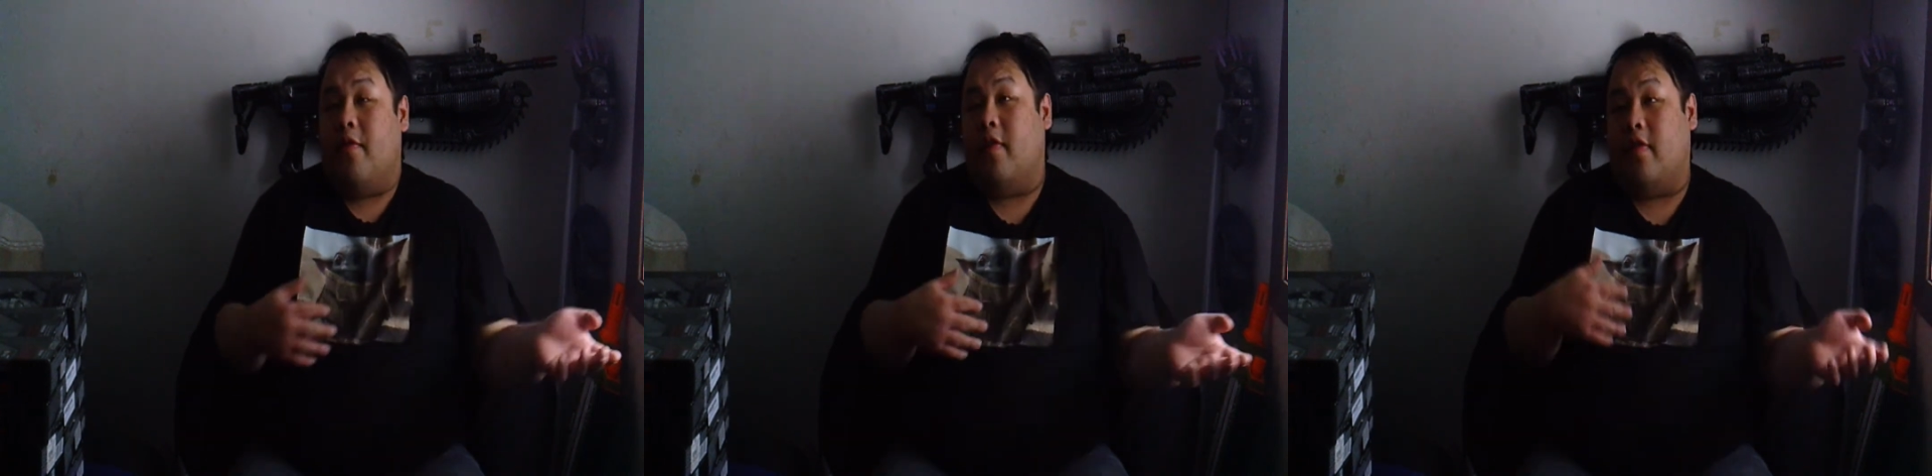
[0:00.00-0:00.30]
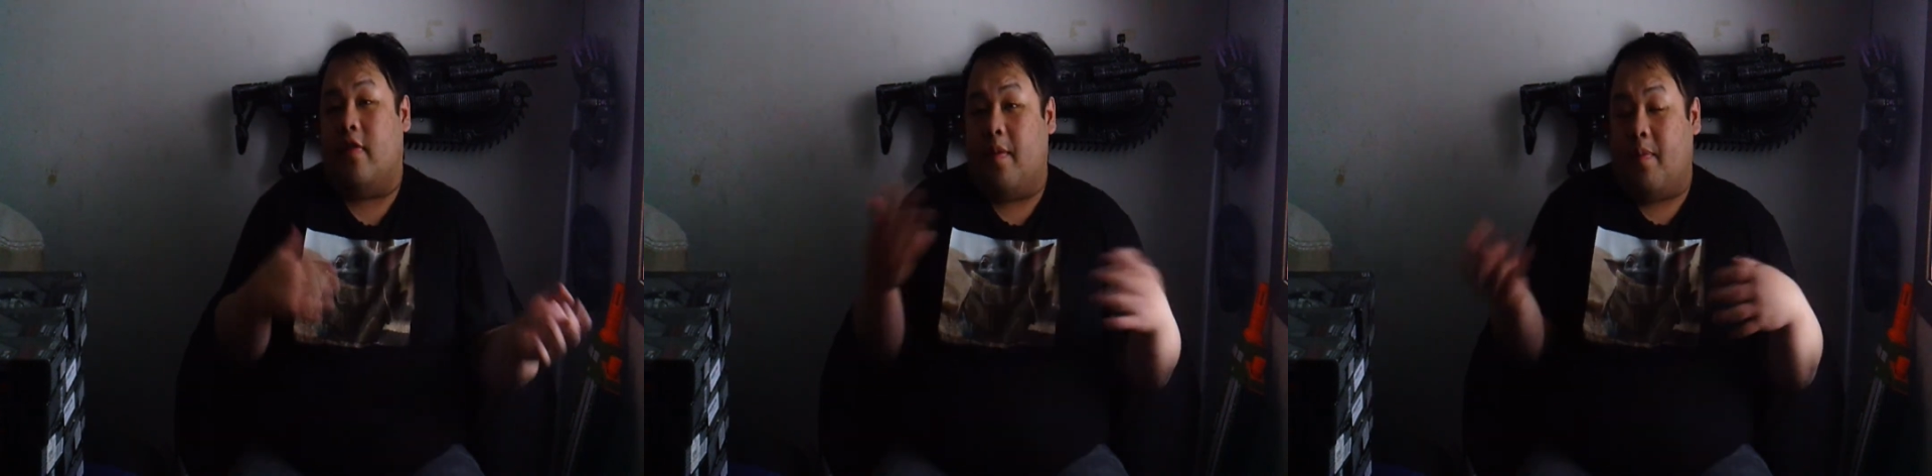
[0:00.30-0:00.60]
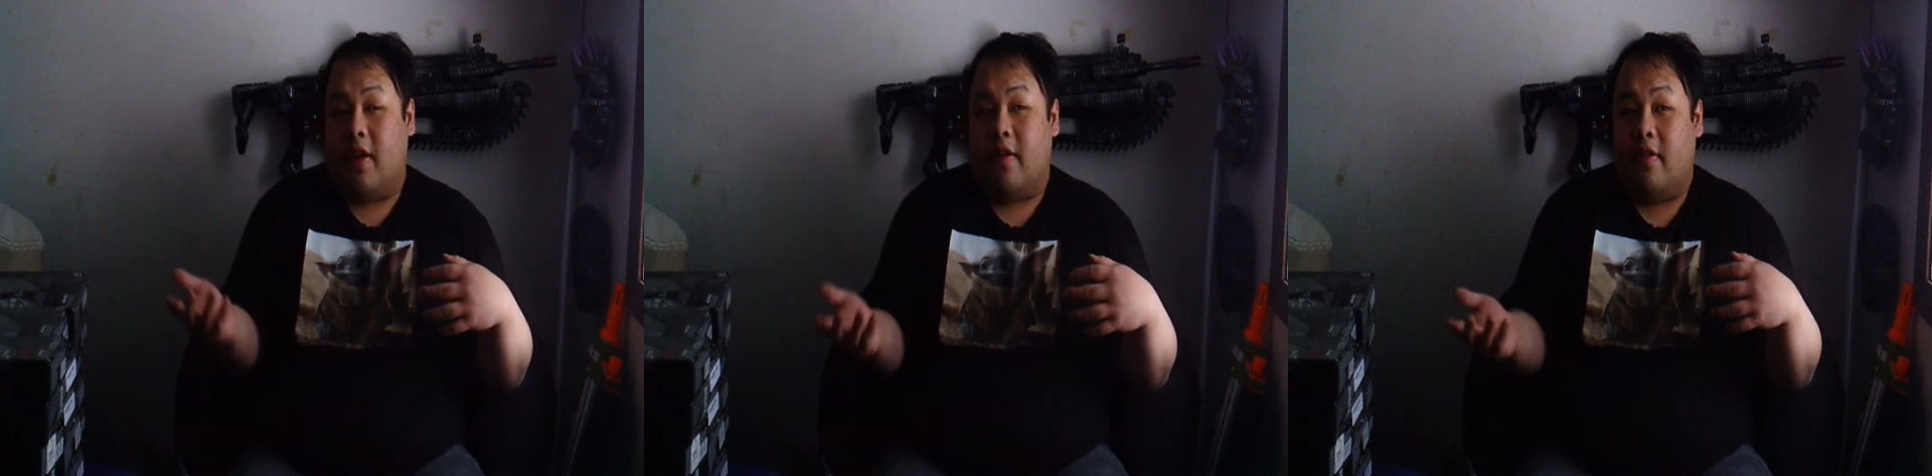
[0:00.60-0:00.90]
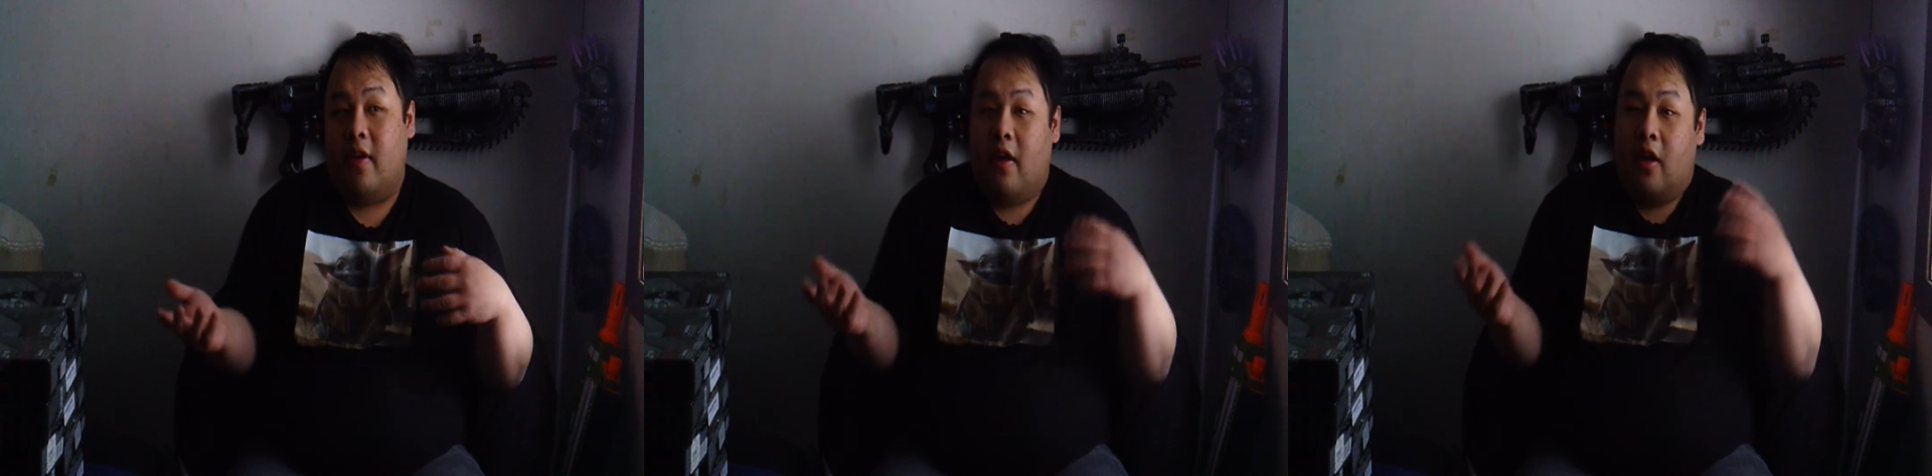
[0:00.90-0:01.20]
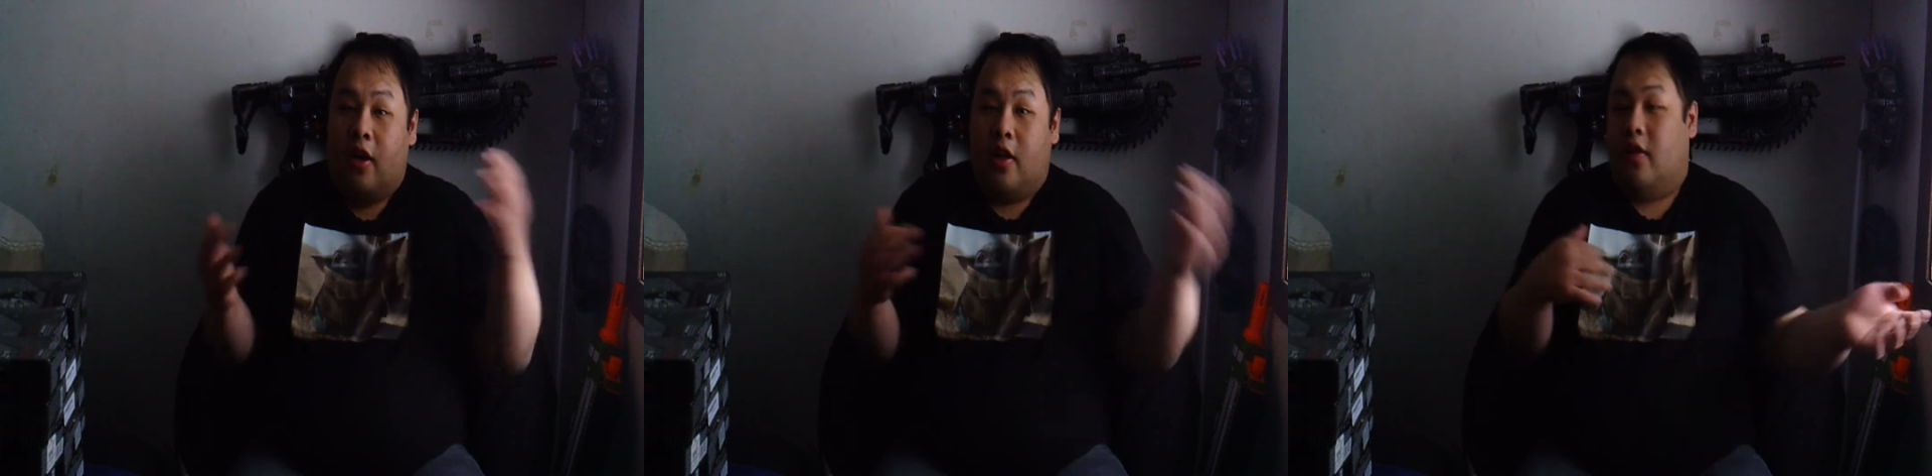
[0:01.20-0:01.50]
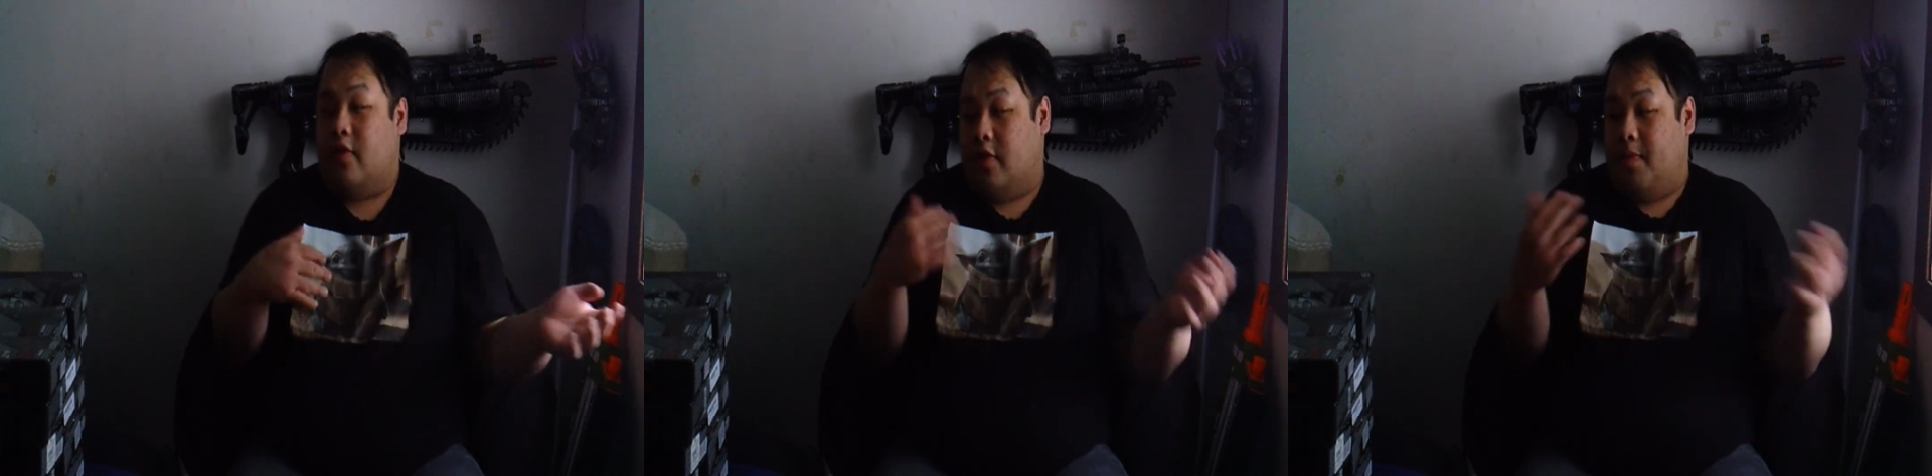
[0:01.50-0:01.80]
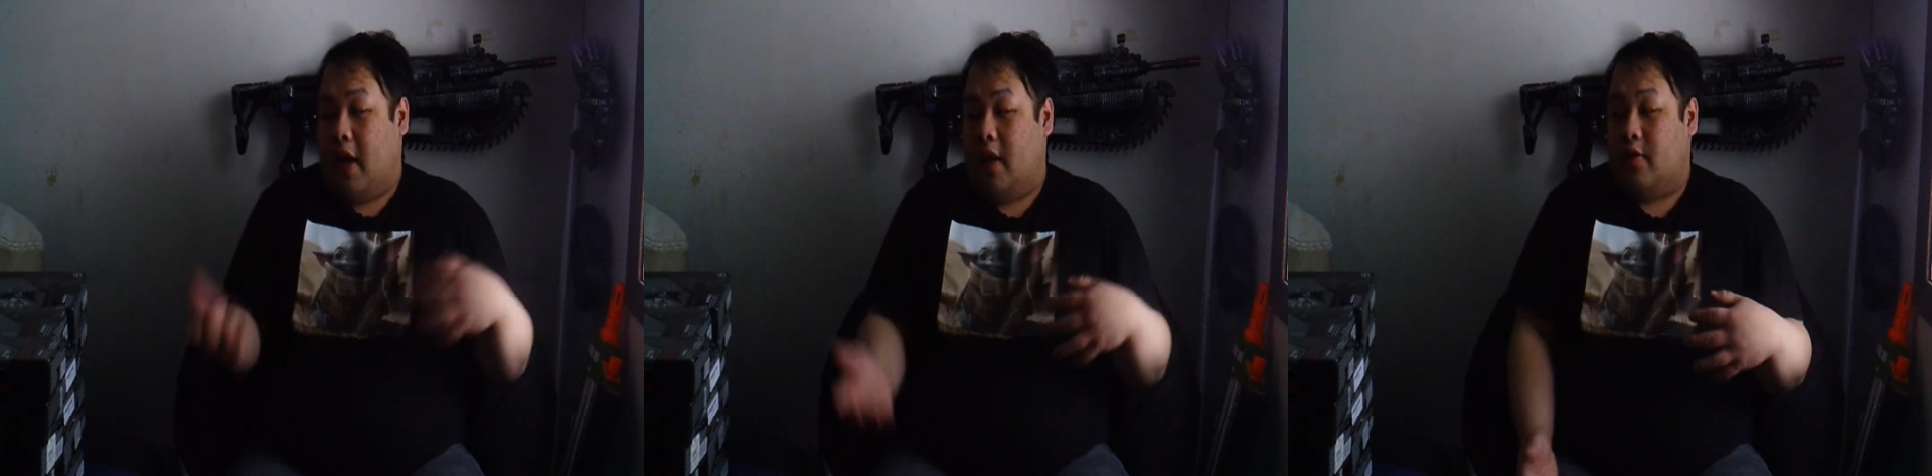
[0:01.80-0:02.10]
Separatists, clones versus battle
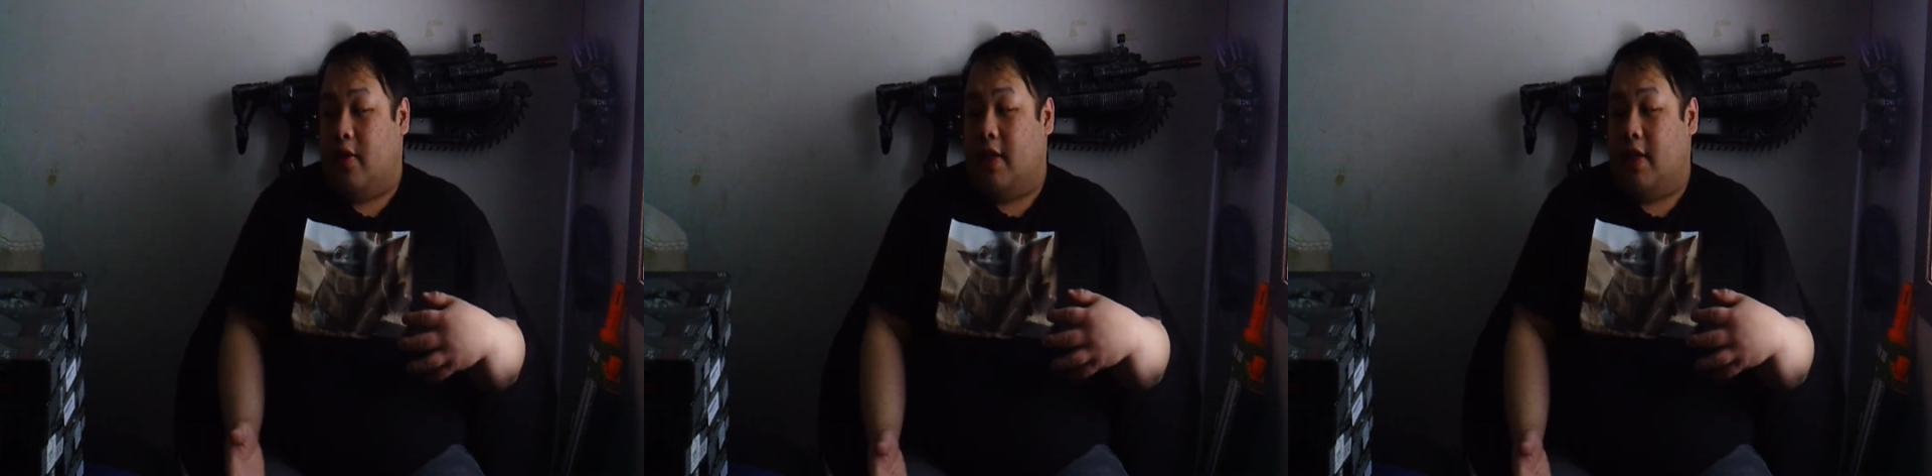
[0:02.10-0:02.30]
droids,